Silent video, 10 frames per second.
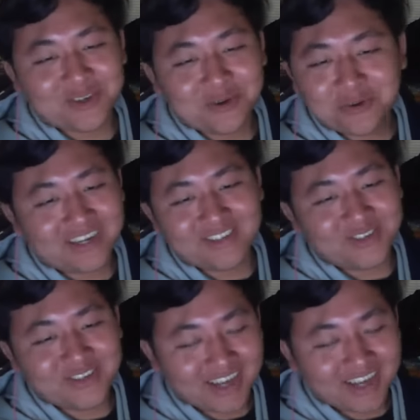so
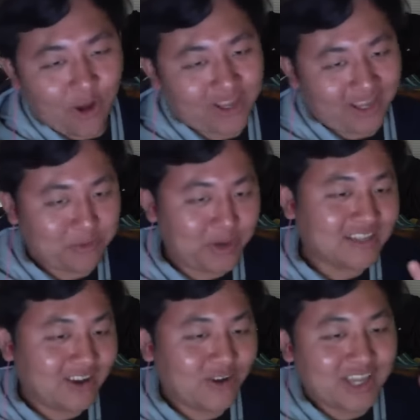weird, dude. Okay,
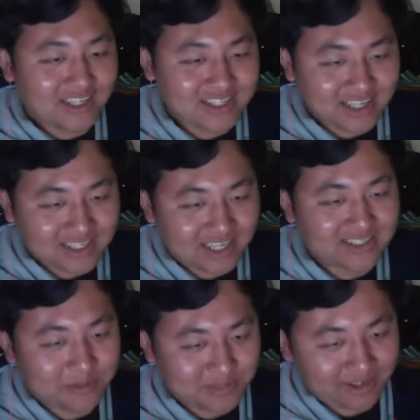wait. Okay,
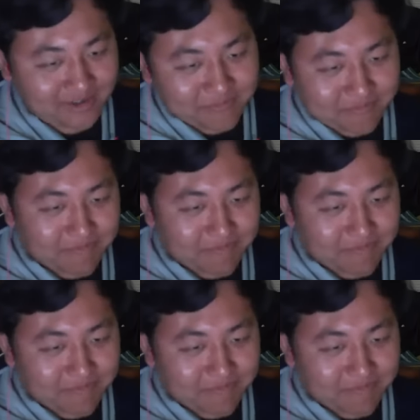say something.